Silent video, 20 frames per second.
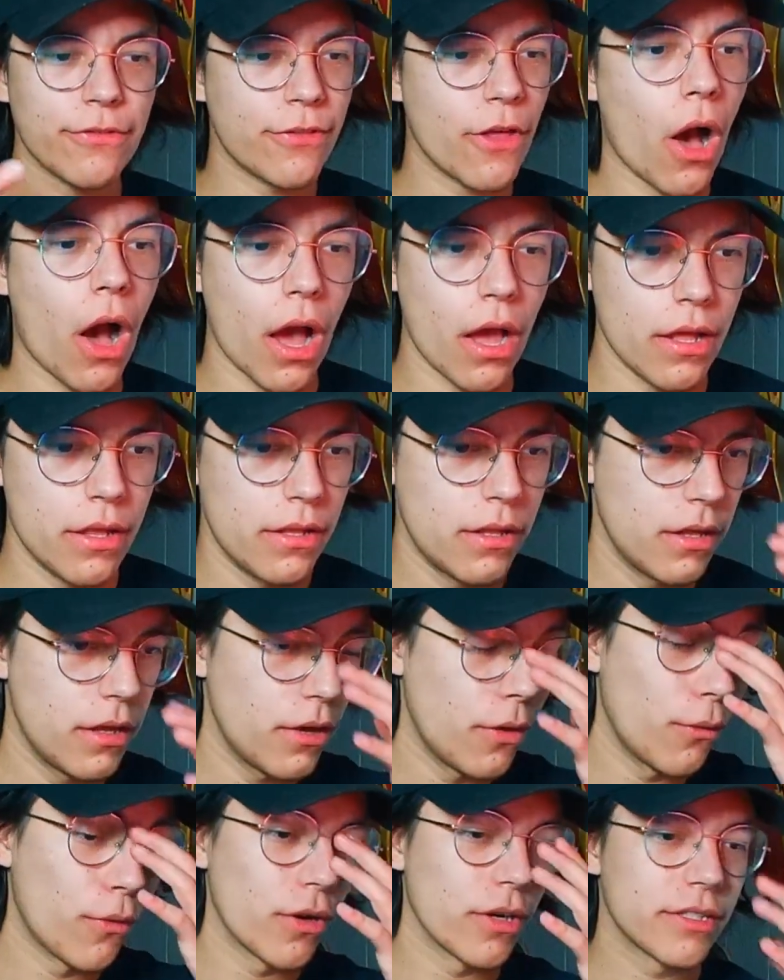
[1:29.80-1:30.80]
thought
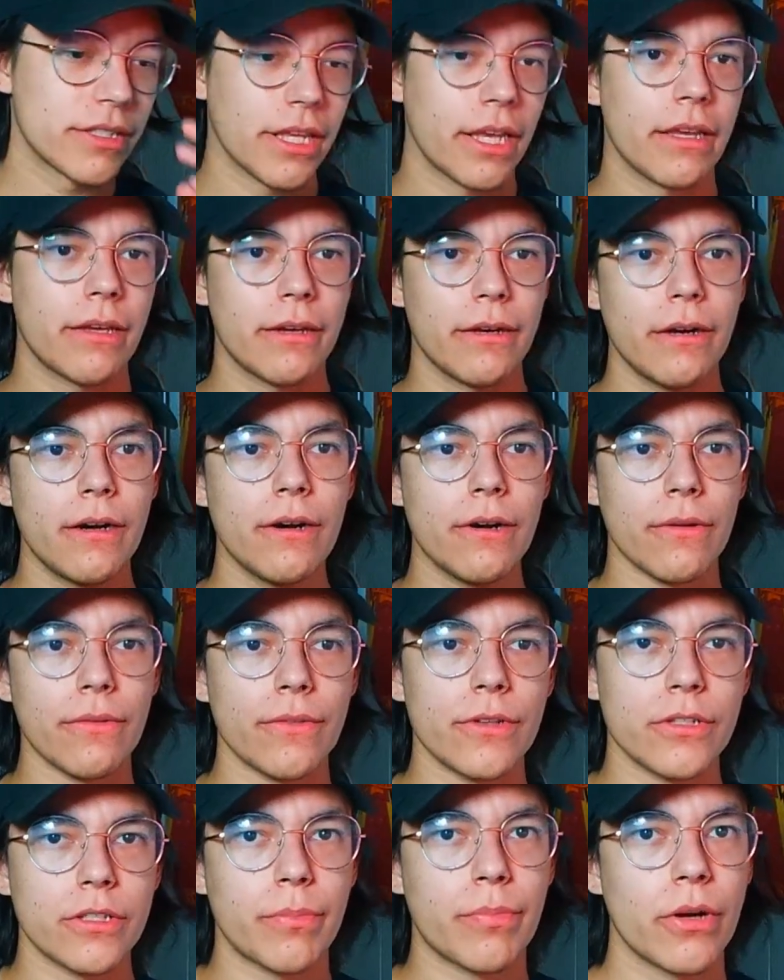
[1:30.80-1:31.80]
where it's like,
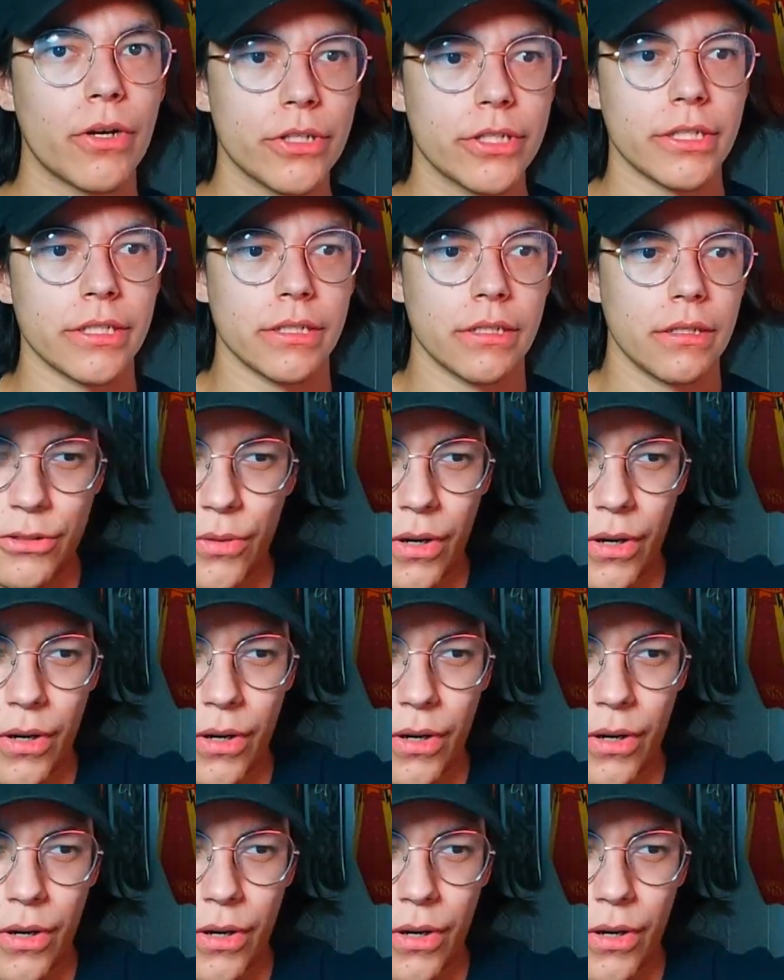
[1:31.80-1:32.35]
oh, there's a person.